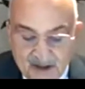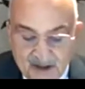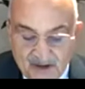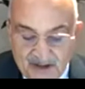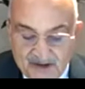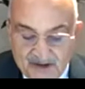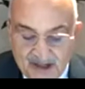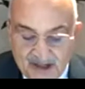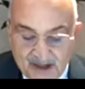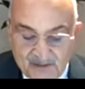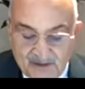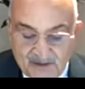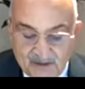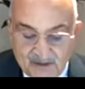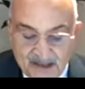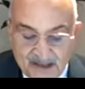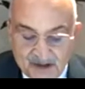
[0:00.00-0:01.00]
Research
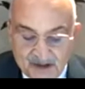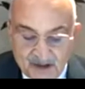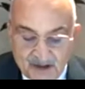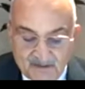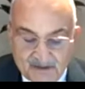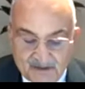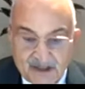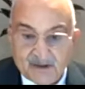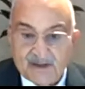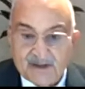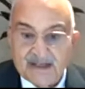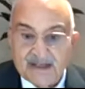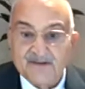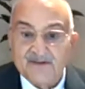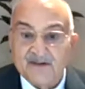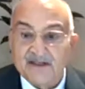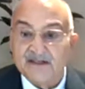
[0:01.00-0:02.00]
Foundation of South
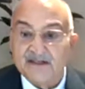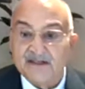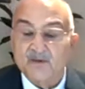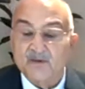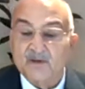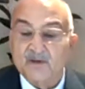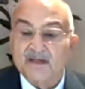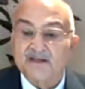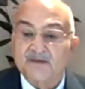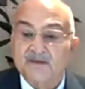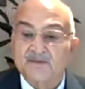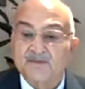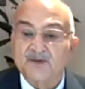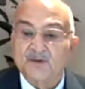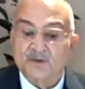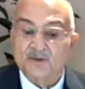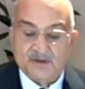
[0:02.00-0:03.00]
Africa. Welcome
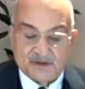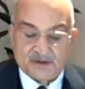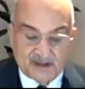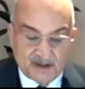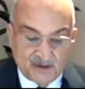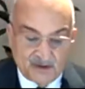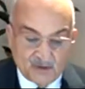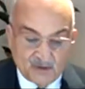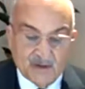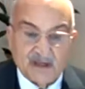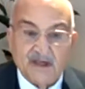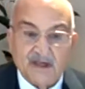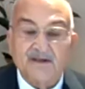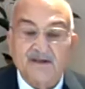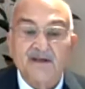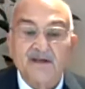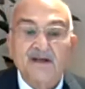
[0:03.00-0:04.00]
to you, sir. You
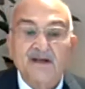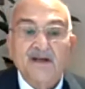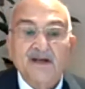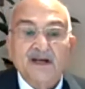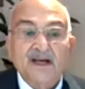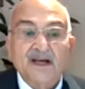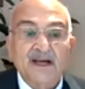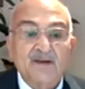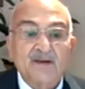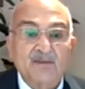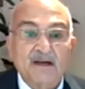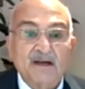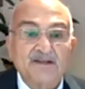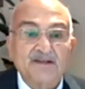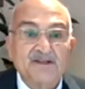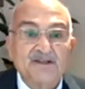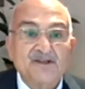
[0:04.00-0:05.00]
are a
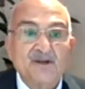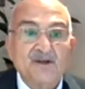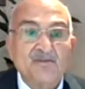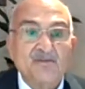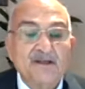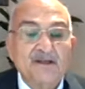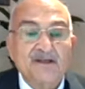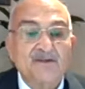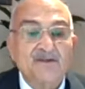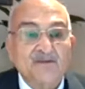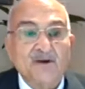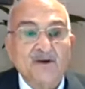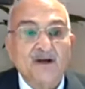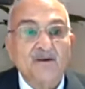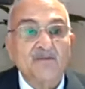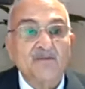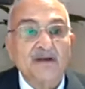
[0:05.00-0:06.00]
participant
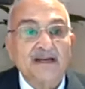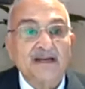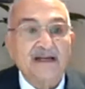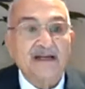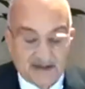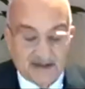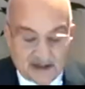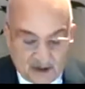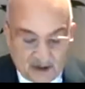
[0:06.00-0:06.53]
from another